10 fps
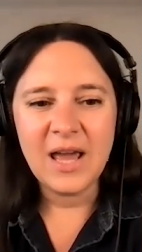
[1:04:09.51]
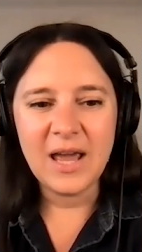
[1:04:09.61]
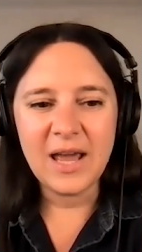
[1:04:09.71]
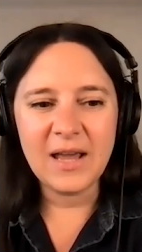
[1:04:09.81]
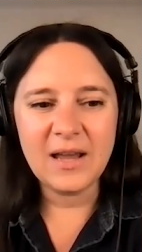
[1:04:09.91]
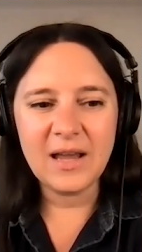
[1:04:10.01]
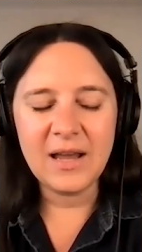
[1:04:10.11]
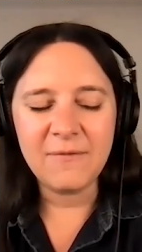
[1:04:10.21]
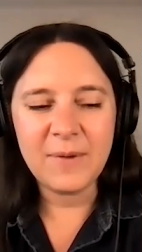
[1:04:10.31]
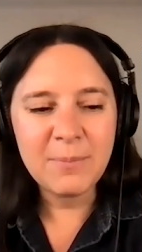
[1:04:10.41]
eh,
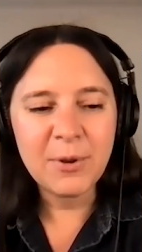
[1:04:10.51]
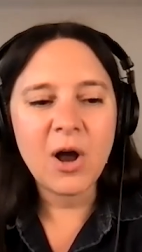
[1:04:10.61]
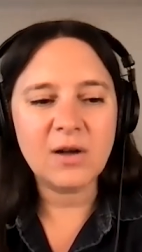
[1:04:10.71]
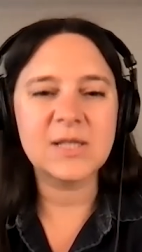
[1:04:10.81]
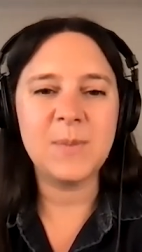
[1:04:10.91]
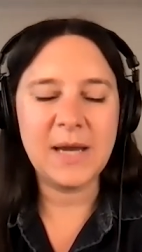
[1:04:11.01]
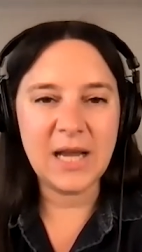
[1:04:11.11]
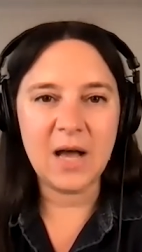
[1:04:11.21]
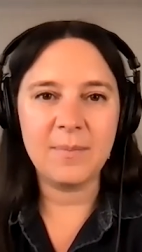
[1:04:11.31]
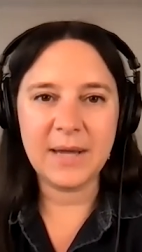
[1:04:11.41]
if people aren't
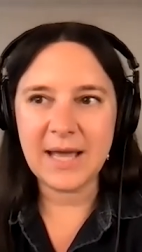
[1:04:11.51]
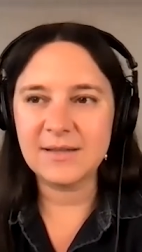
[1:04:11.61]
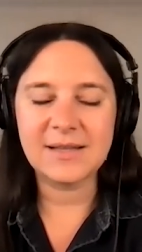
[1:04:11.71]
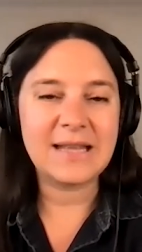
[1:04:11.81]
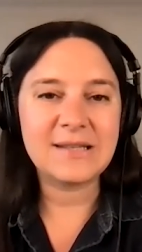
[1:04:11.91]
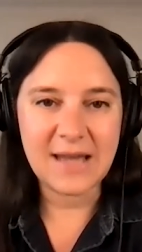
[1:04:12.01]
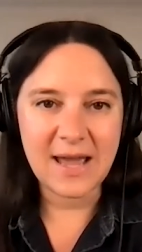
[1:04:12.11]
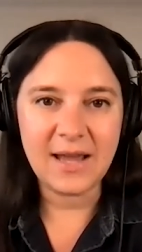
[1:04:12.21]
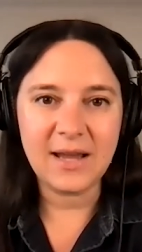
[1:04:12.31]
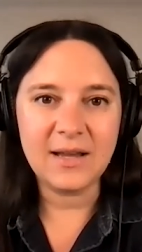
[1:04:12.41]
speaking up against, let's
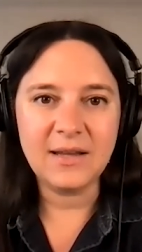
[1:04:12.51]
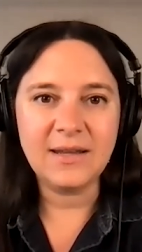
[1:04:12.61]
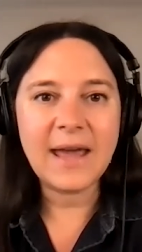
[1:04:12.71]
say,